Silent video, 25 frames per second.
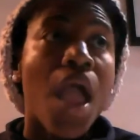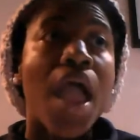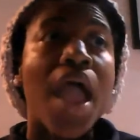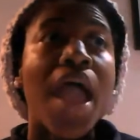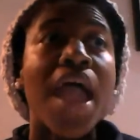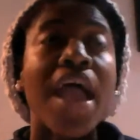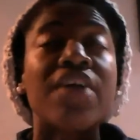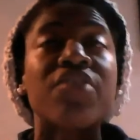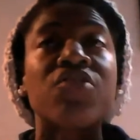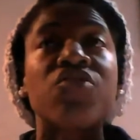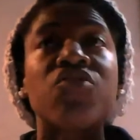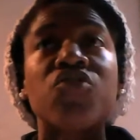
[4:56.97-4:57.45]

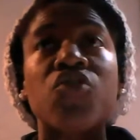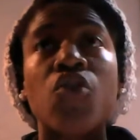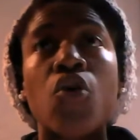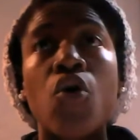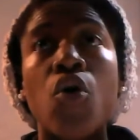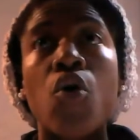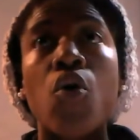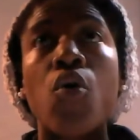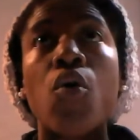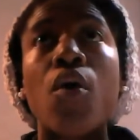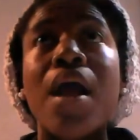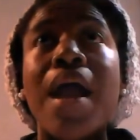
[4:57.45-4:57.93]
And
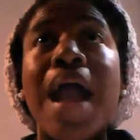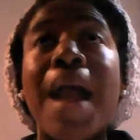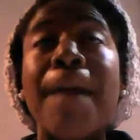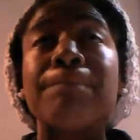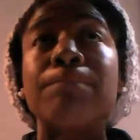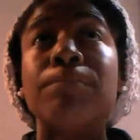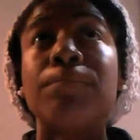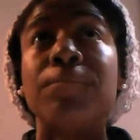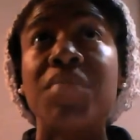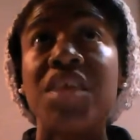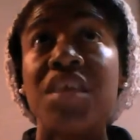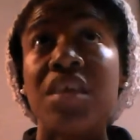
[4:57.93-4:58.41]
so
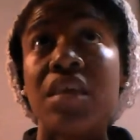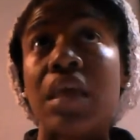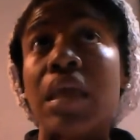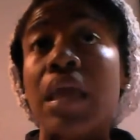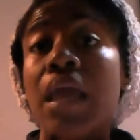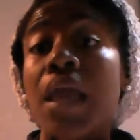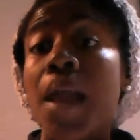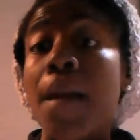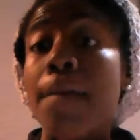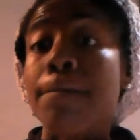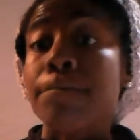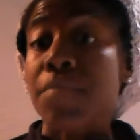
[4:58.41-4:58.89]

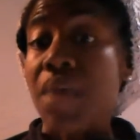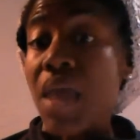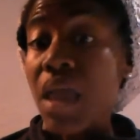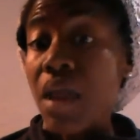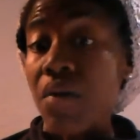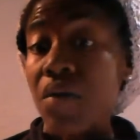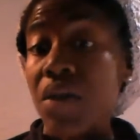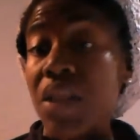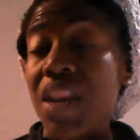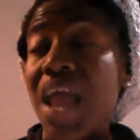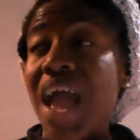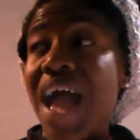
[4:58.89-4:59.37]
being
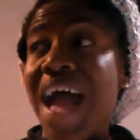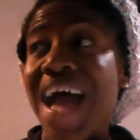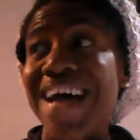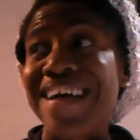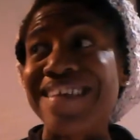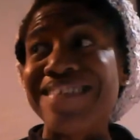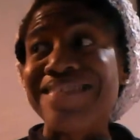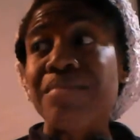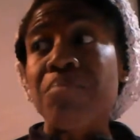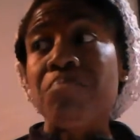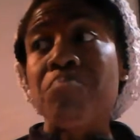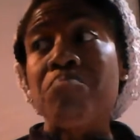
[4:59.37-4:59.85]
married
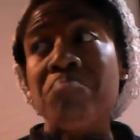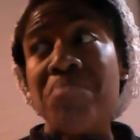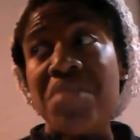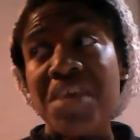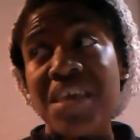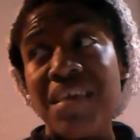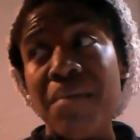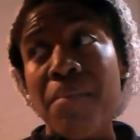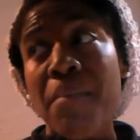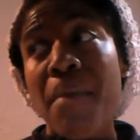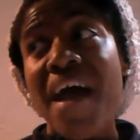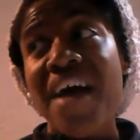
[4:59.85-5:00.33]
has
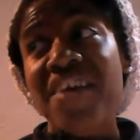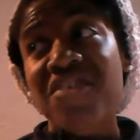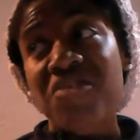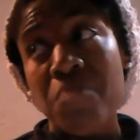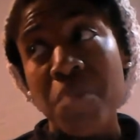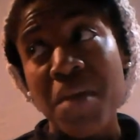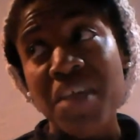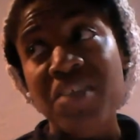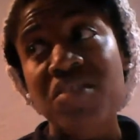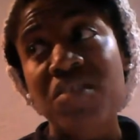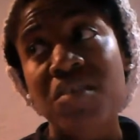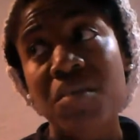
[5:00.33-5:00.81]
meant
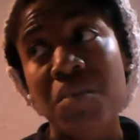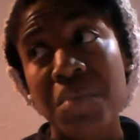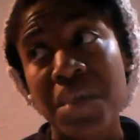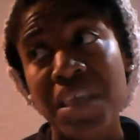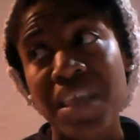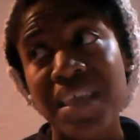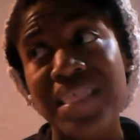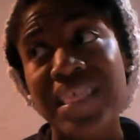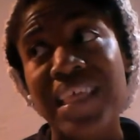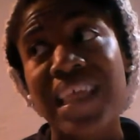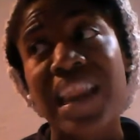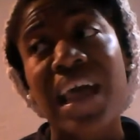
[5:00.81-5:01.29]
to
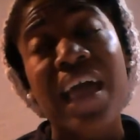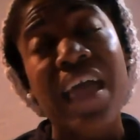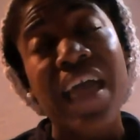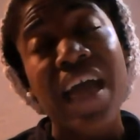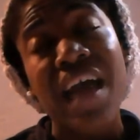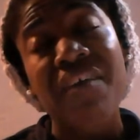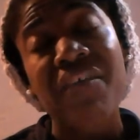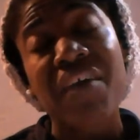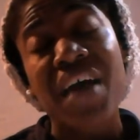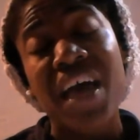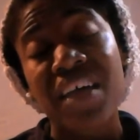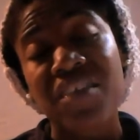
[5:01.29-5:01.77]
me that I
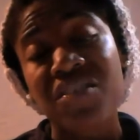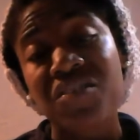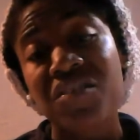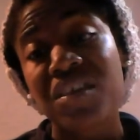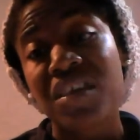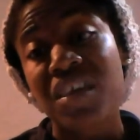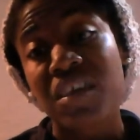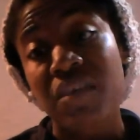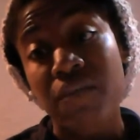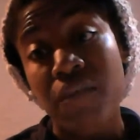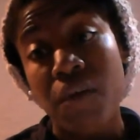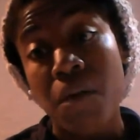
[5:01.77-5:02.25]
have had to
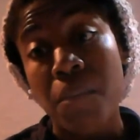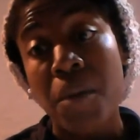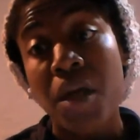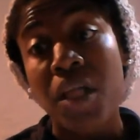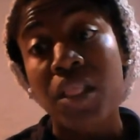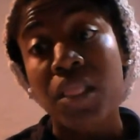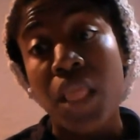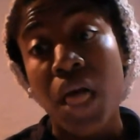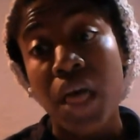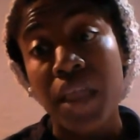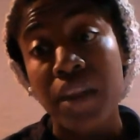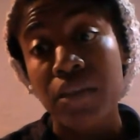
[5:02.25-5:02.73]
give up a
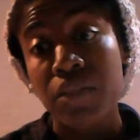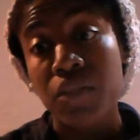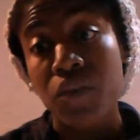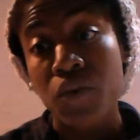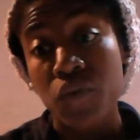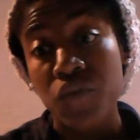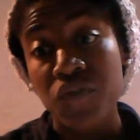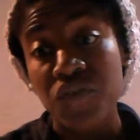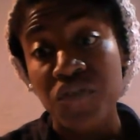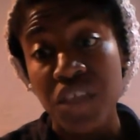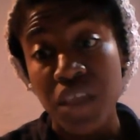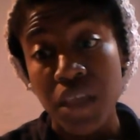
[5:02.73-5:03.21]
lot of
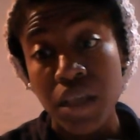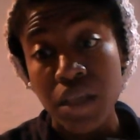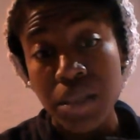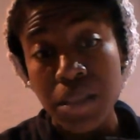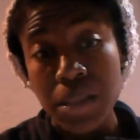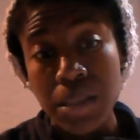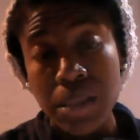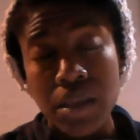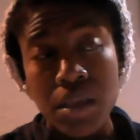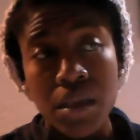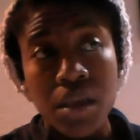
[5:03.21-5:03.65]
those things.